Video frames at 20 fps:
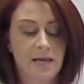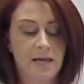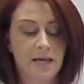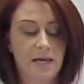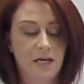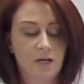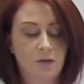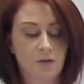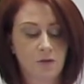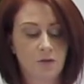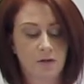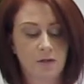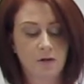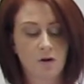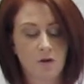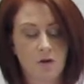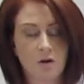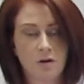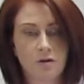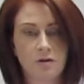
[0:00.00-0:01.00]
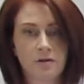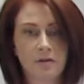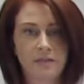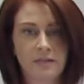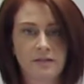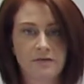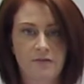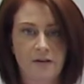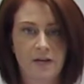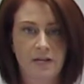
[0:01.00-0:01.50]
including
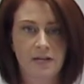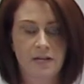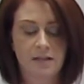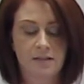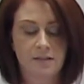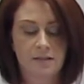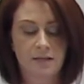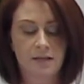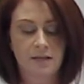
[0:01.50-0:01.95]
arteries, veins,